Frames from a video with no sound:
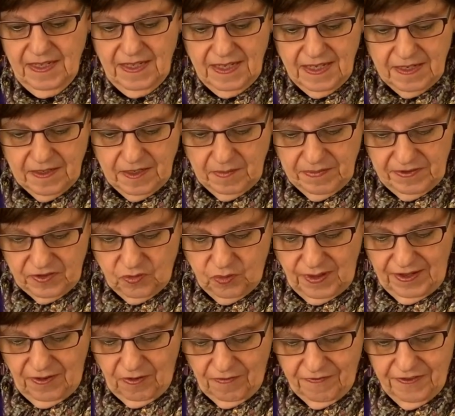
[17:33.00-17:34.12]
And number
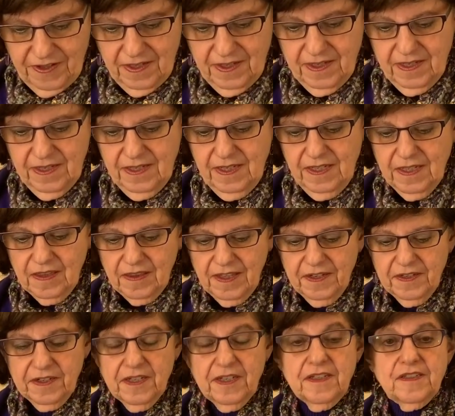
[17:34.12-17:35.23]
12.
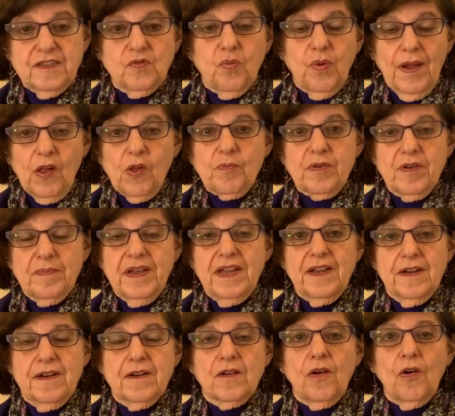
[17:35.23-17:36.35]
Linda is well
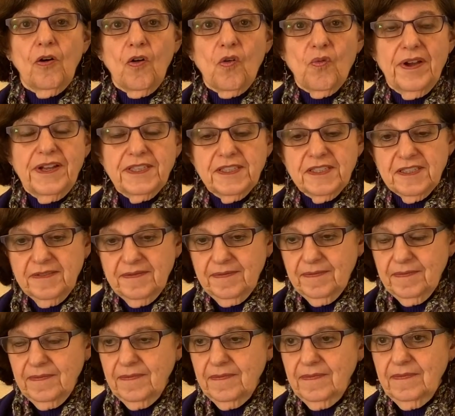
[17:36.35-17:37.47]
prepared, always.
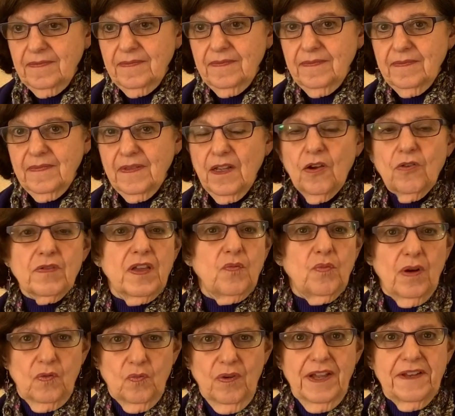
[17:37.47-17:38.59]
Only
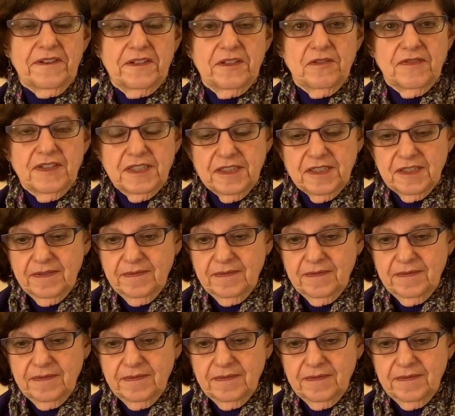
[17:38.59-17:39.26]
one way to do this.